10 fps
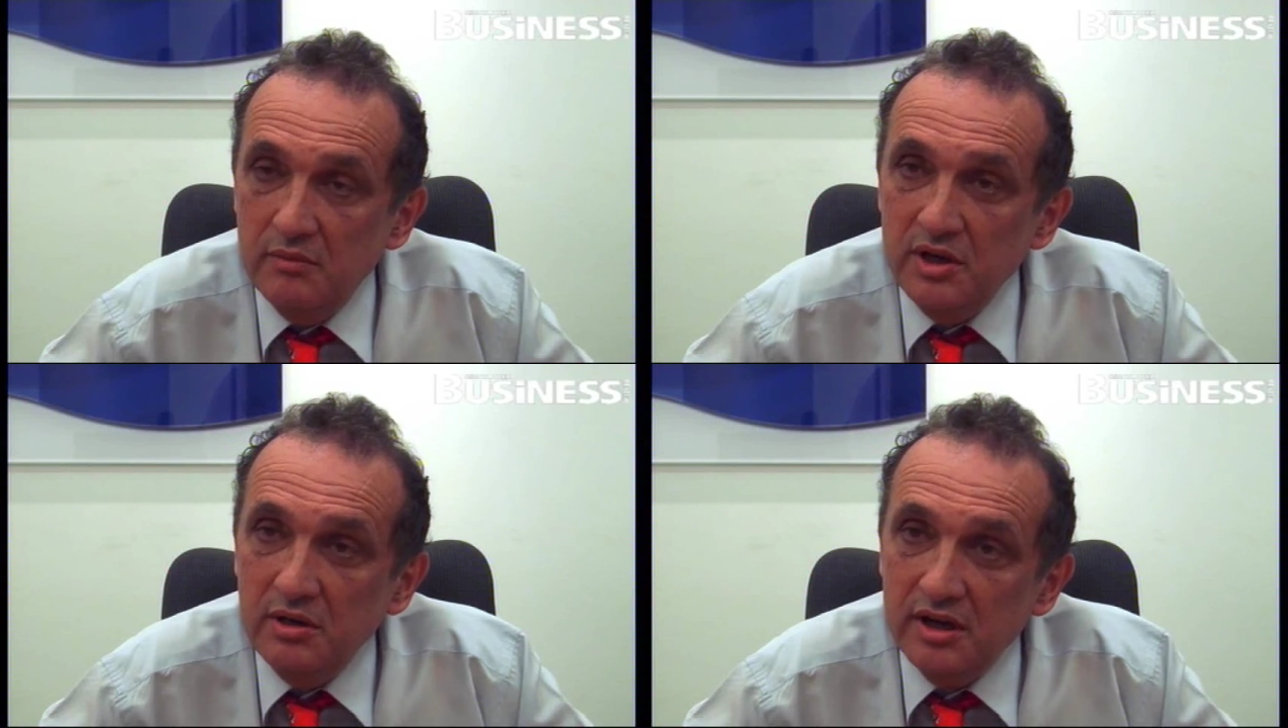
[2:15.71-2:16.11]

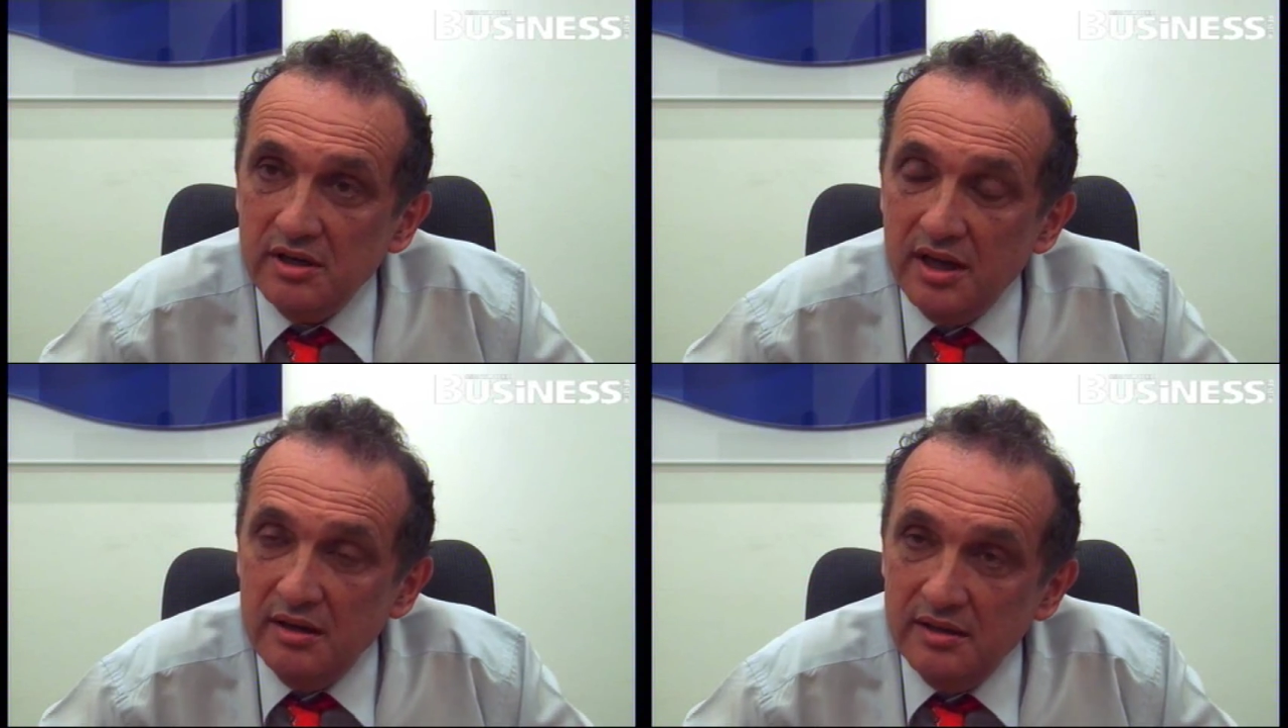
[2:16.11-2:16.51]

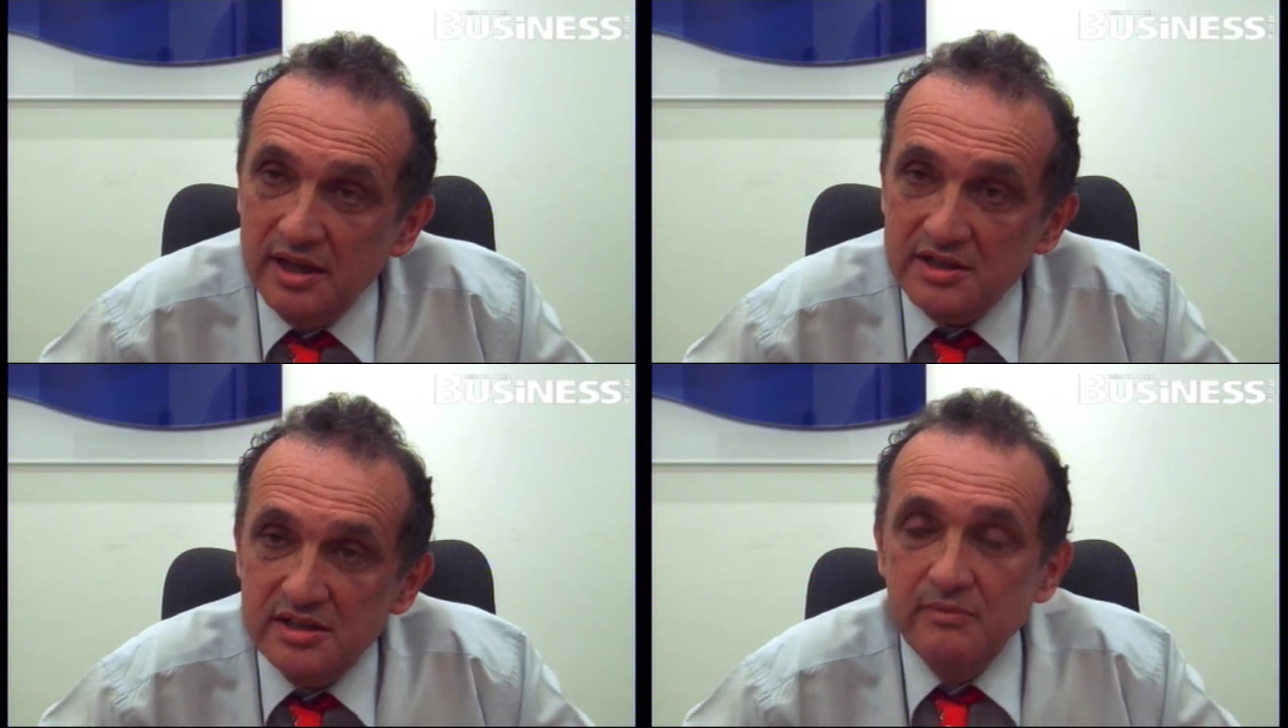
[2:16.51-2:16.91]
and
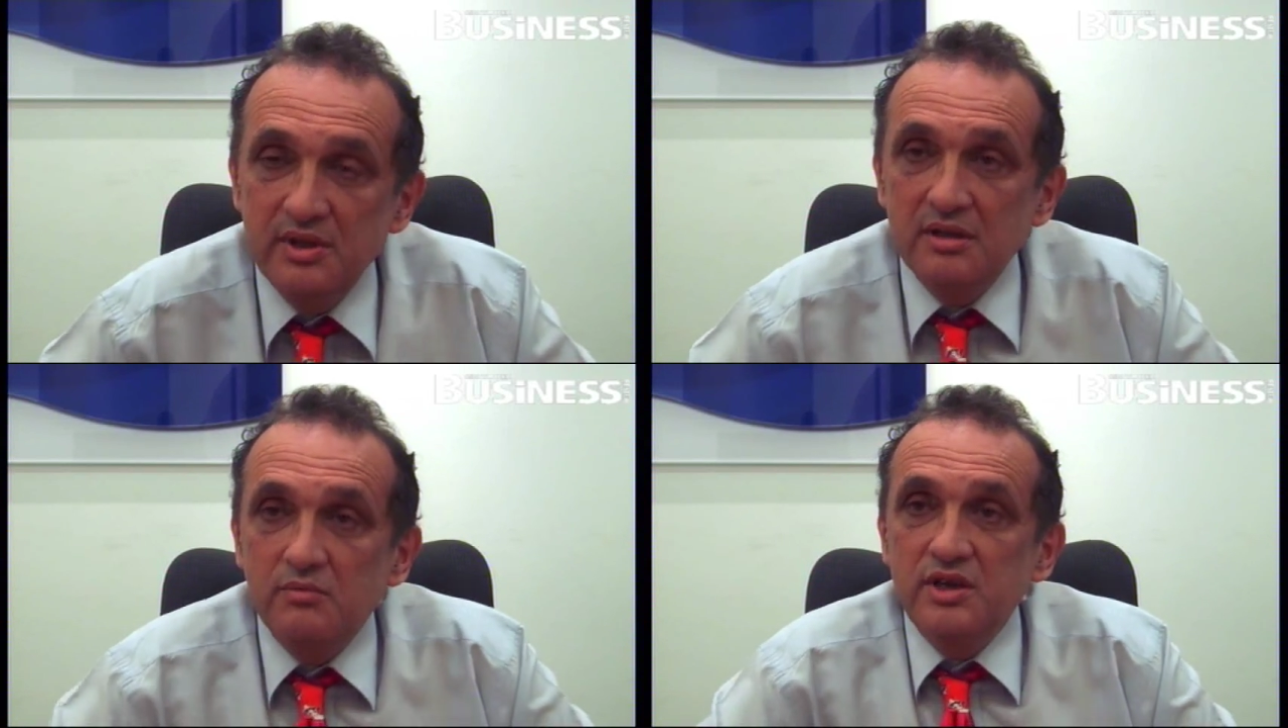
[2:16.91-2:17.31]
that's
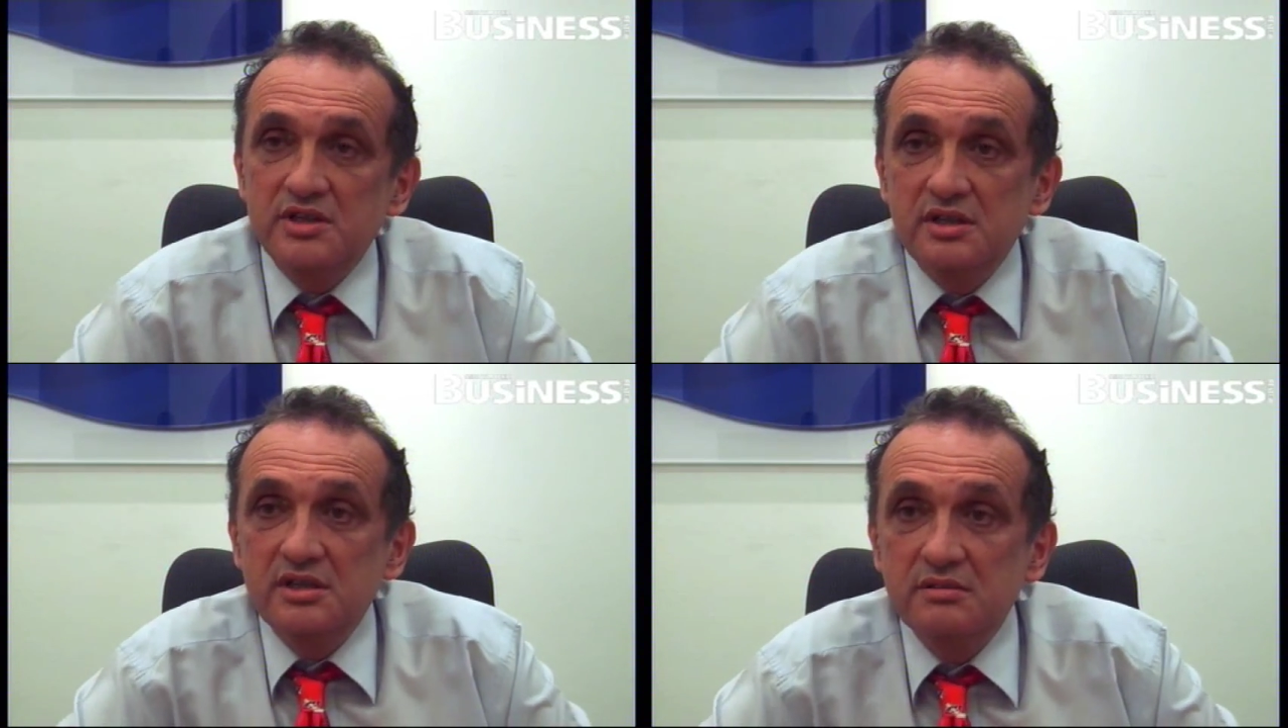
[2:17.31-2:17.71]
something that
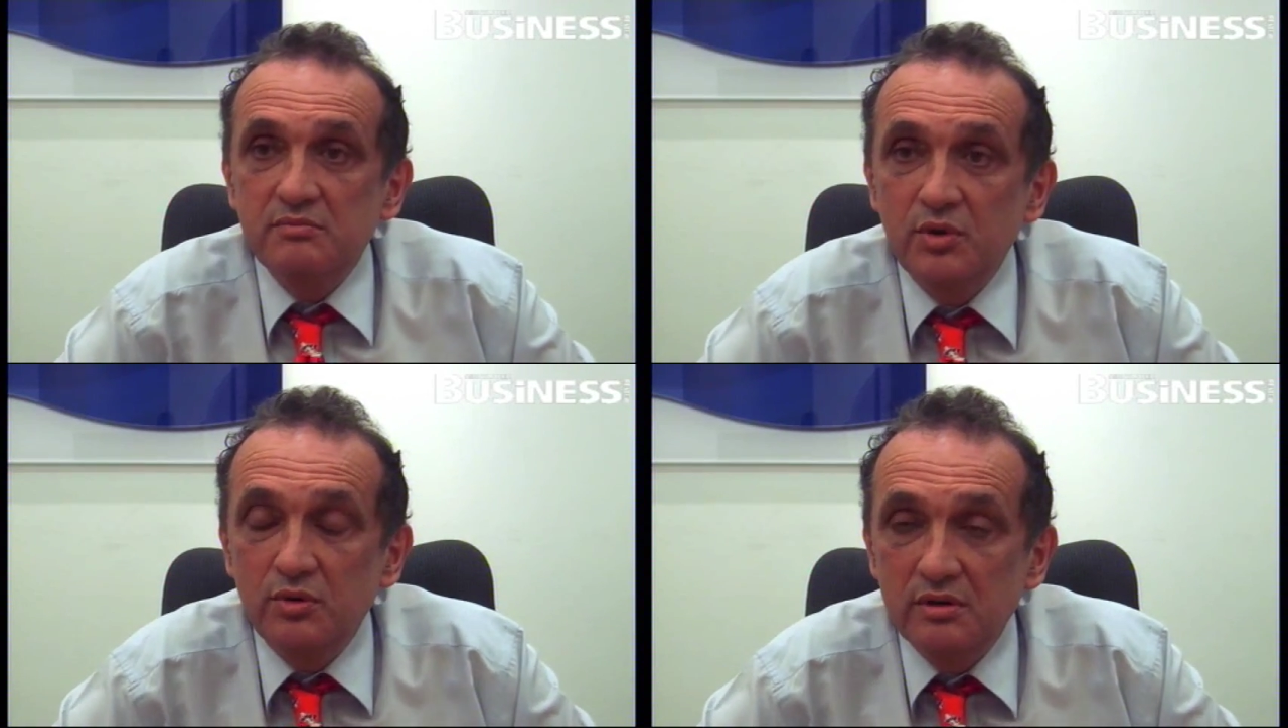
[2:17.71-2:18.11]
we see as
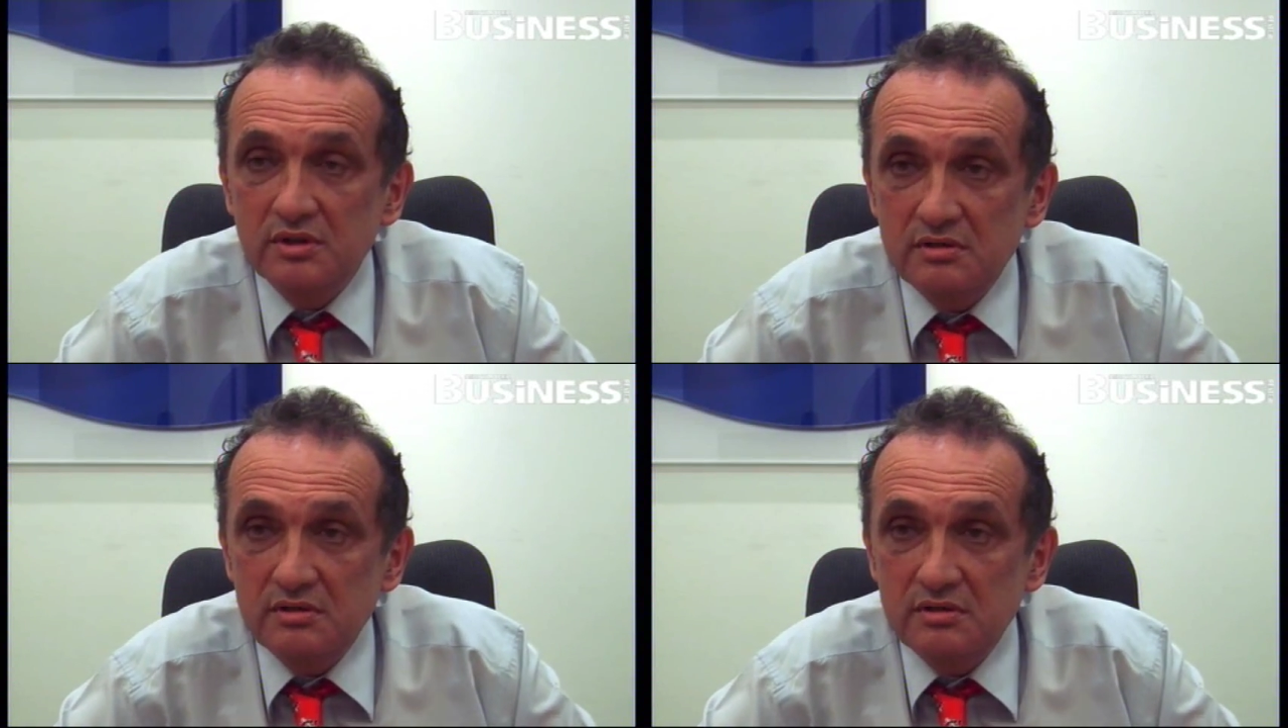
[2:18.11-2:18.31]
important.